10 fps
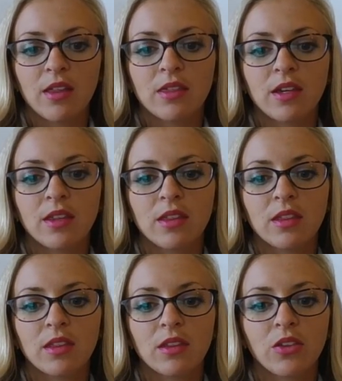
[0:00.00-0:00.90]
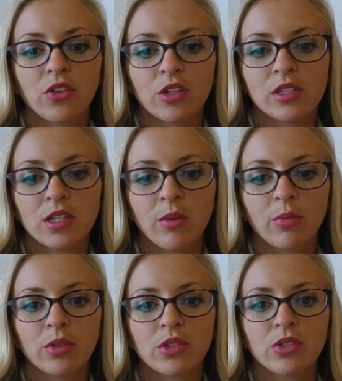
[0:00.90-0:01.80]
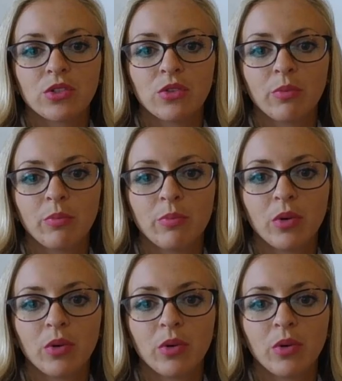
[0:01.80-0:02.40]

And then the 3rd step was to